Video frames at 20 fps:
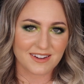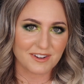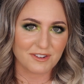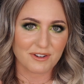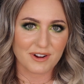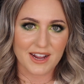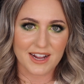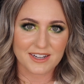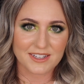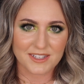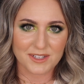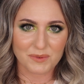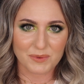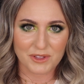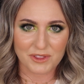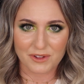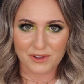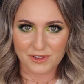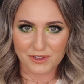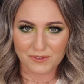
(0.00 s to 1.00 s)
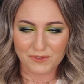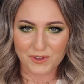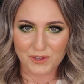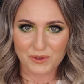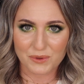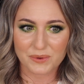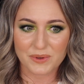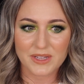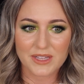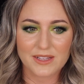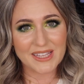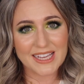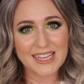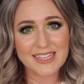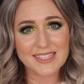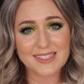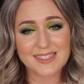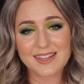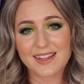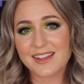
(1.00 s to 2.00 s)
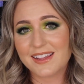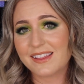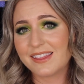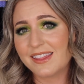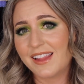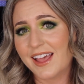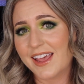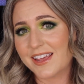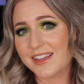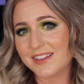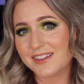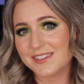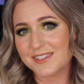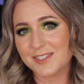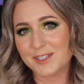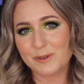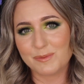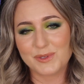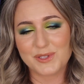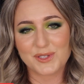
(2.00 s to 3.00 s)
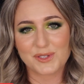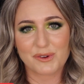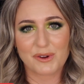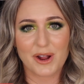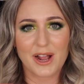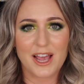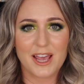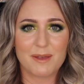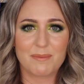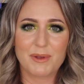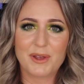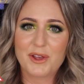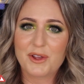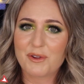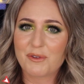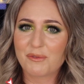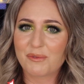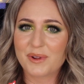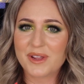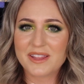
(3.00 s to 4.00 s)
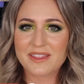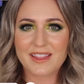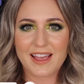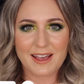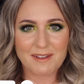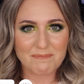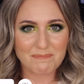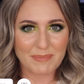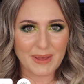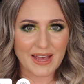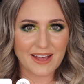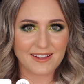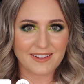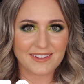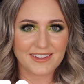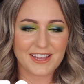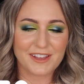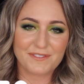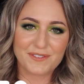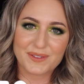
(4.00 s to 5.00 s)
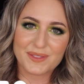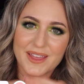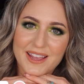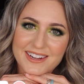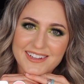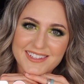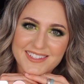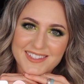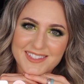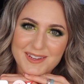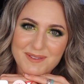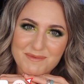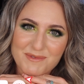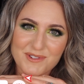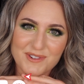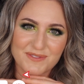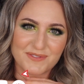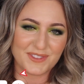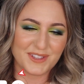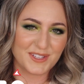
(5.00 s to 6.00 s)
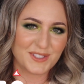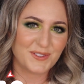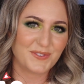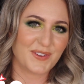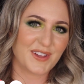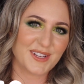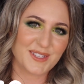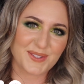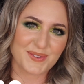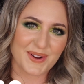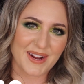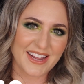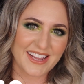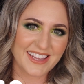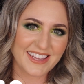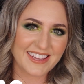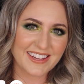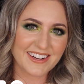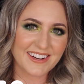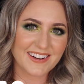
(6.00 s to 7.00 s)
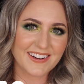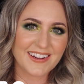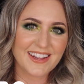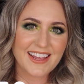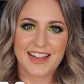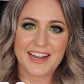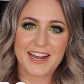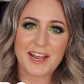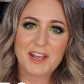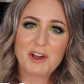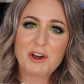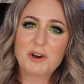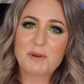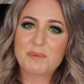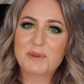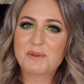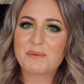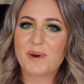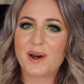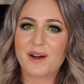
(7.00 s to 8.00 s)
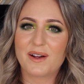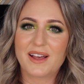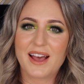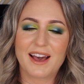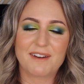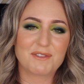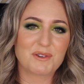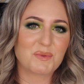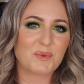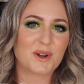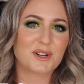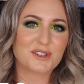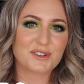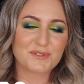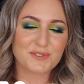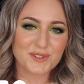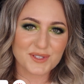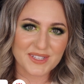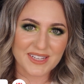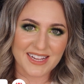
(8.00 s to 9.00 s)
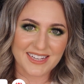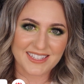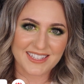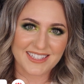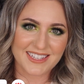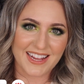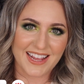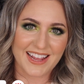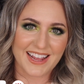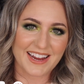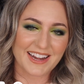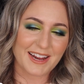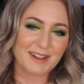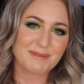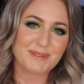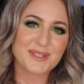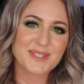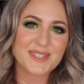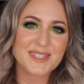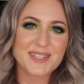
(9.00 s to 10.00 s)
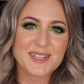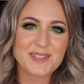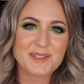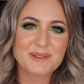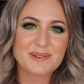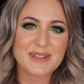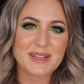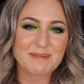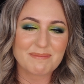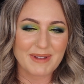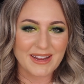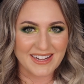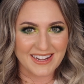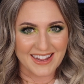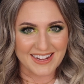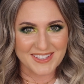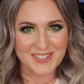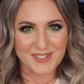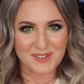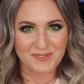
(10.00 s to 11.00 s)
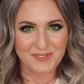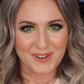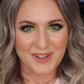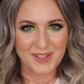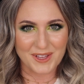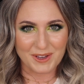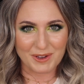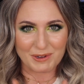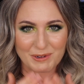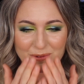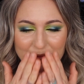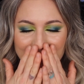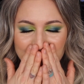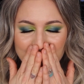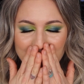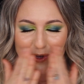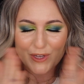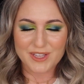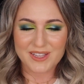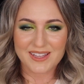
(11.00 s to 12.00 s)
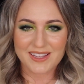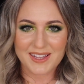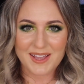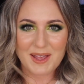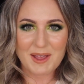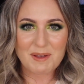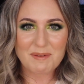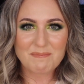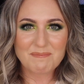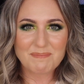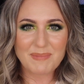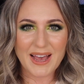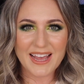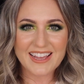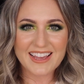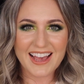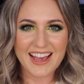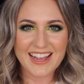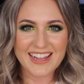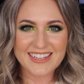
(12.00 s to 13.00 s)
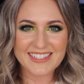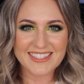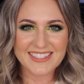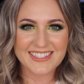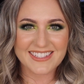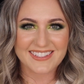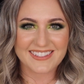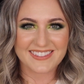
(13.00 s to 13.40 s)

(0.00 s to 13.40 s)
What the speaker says: interacting with all of you. Please like, subscribe, ring that bell if you'd like to see more of this face right here. And I hope you all have a wonderful day today, and I will see you in my next video. Bye, guys.